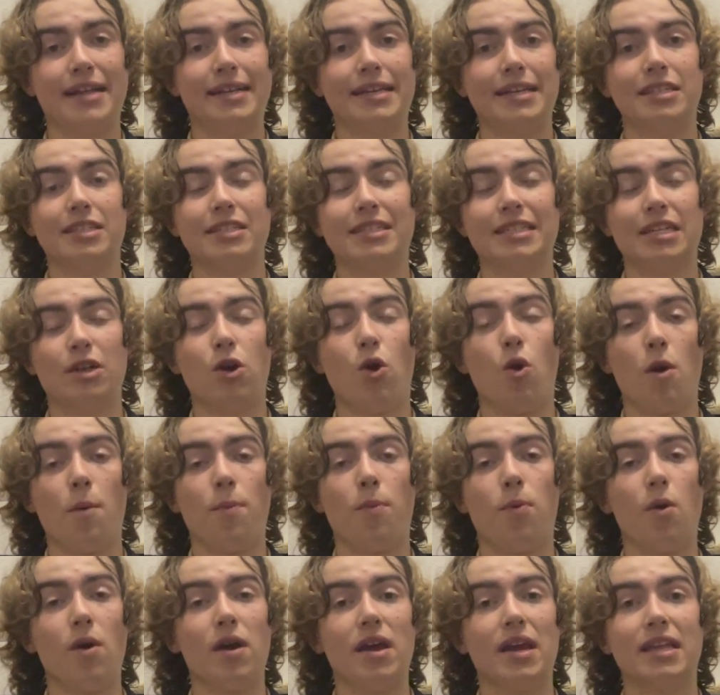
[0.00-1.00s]
didn't score a
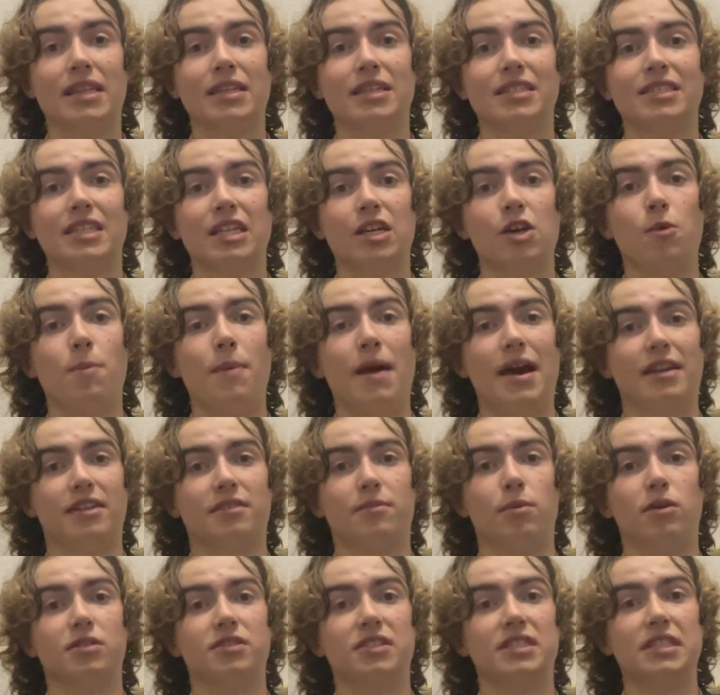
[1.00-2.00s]
point in the single
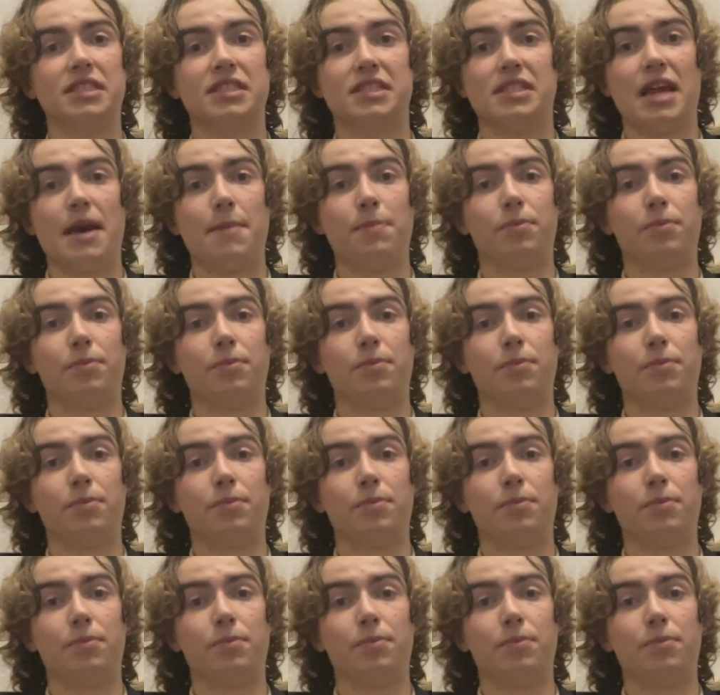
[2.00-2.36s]
basketball season I